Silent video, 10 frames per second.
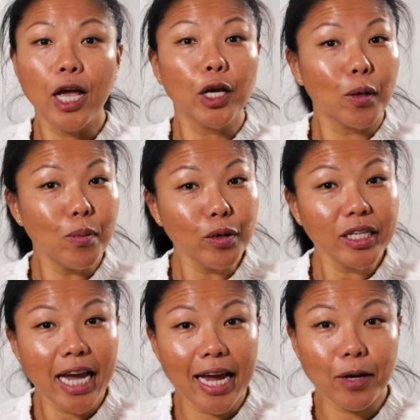
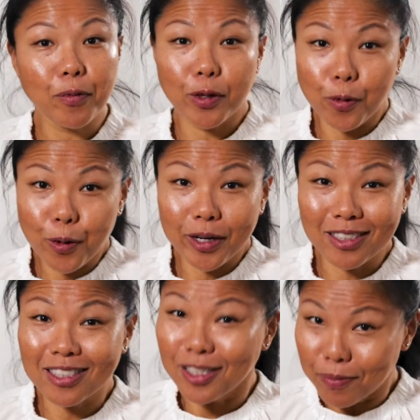Communicating with your
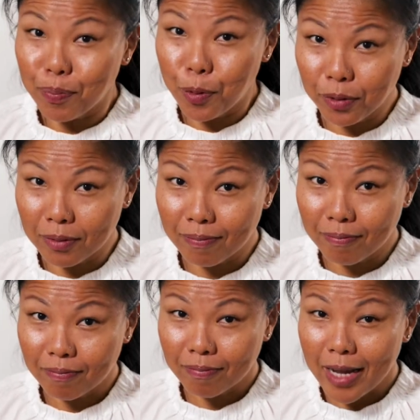audience is important.
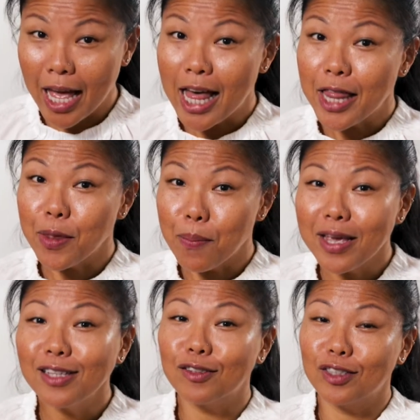The
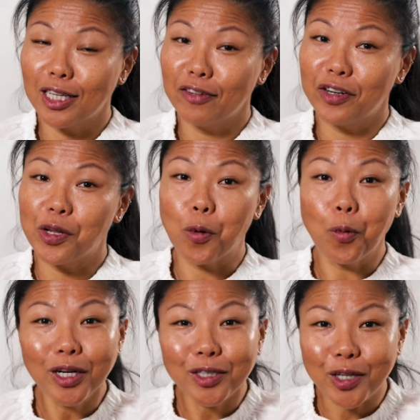means of delivering your
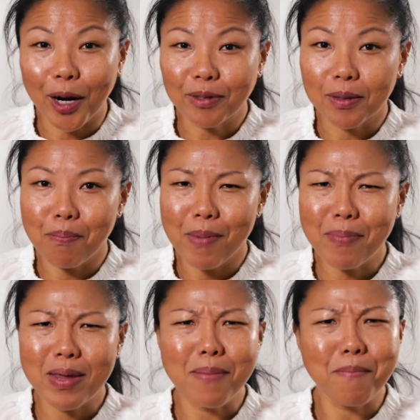workshops may
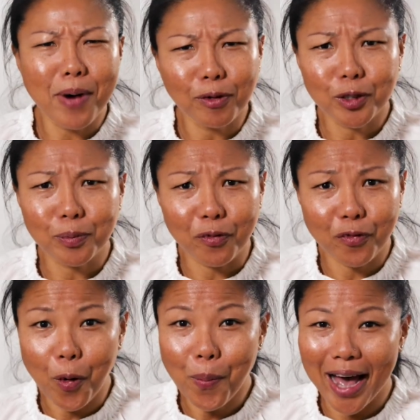be in multiple
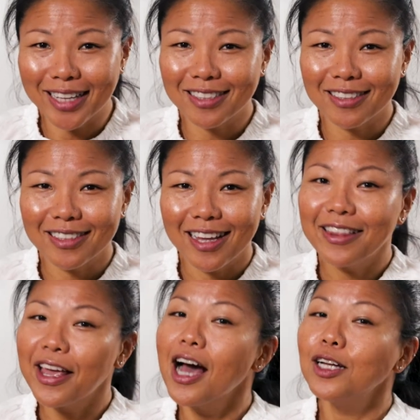formats.
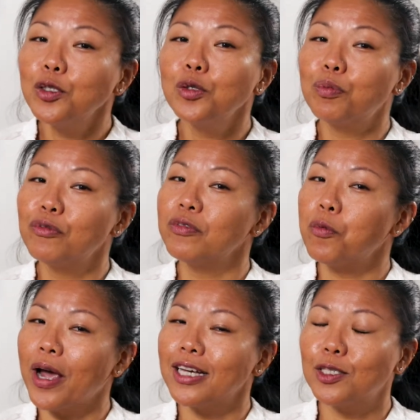There are two proven
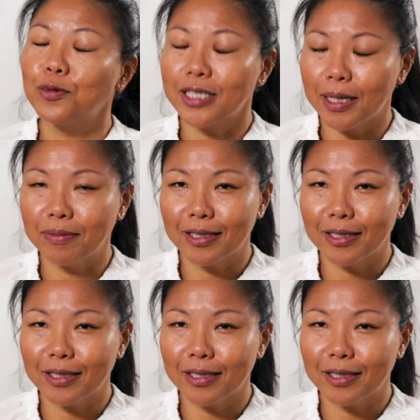ways to attempt